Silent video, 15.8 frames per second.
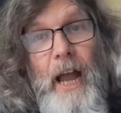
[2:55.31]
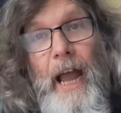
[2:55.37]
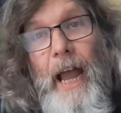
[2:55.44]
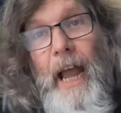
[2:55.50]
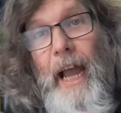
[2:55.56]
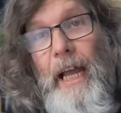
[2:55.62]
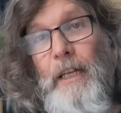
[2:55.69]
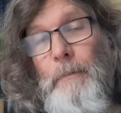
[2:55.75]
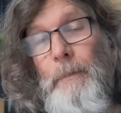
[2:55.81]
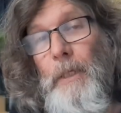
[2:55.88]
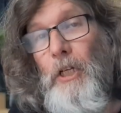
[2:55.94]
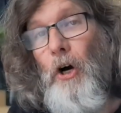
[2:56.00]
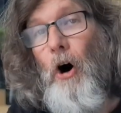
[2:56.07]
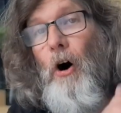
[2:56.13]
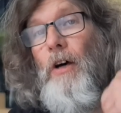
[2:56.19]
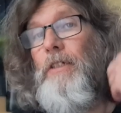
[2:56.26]
and
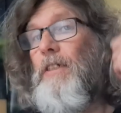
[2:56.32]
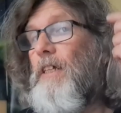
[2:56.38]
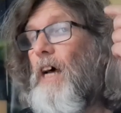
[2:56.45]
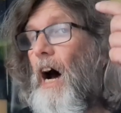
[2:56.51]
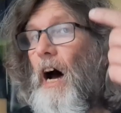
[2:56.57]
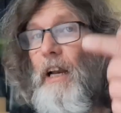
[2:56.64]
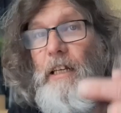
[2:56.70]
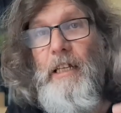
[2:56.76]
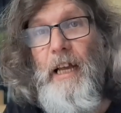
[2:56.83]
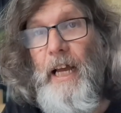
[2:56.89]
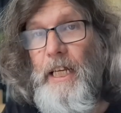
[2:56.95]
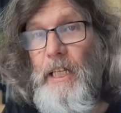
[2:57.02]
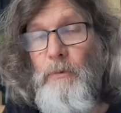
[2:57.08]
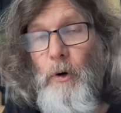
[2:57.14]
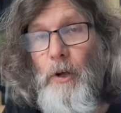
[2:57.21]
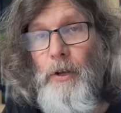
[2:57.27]
because hardly
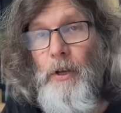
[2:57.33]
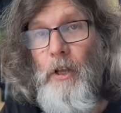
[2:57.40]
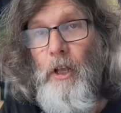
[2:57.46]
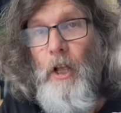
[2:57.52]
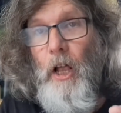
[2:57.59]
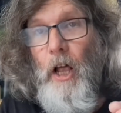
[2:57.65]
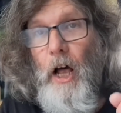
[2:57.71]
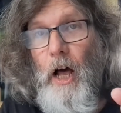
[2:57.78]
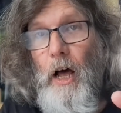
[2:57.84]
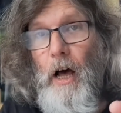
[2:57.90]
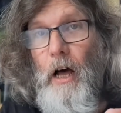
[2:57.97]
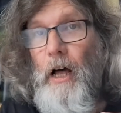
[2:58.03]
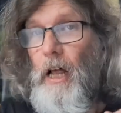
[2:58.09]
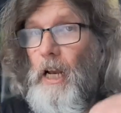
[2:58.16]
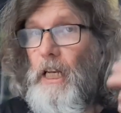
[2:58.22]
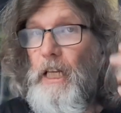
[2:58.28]
anyone
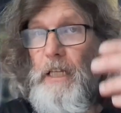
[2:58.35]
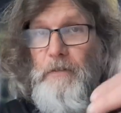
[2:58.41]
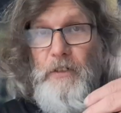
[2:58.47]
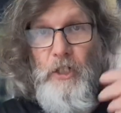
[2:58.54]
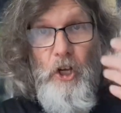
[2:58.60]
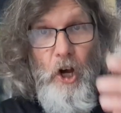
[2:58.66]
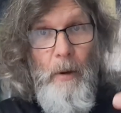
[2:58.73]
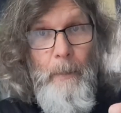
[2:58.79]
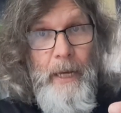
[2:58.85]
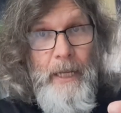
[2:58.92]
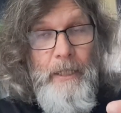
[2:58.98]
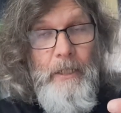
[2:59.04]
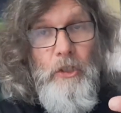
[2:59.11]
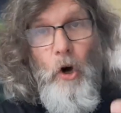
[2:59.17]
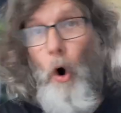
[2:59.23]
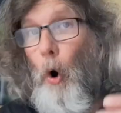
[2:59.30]
uh, leaves a
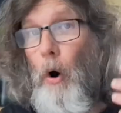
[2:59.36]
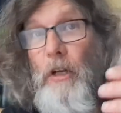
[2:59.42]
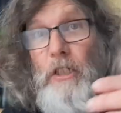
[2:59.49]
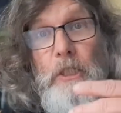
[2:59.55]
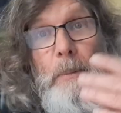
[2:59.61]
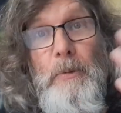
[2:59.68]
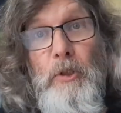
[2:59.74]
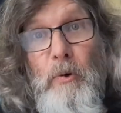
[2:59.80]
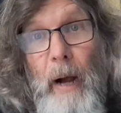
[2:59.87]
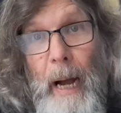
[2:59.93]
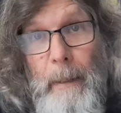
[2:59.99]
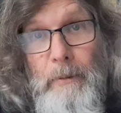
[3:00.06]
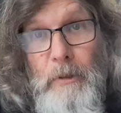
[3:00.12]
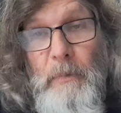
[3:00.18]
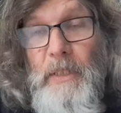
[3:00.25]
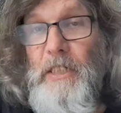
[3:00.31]
comment or
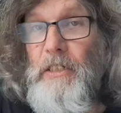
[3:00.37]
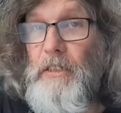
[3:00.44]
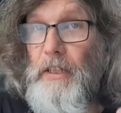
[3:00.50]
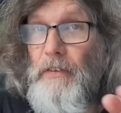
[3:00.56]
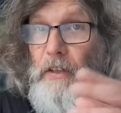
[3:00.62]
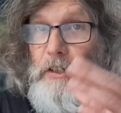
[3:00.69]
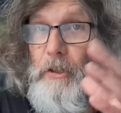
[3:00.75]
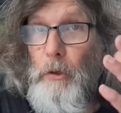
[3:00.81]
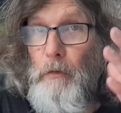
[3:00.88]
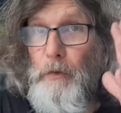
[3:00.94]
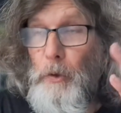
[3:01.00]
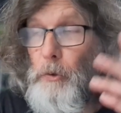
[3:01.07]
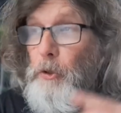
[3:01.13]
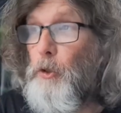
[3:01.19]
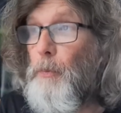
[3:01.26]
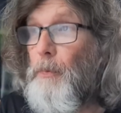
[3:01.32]
subscribes, which is another sort of
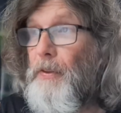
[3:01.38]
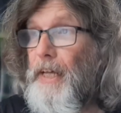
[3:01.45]
YouTube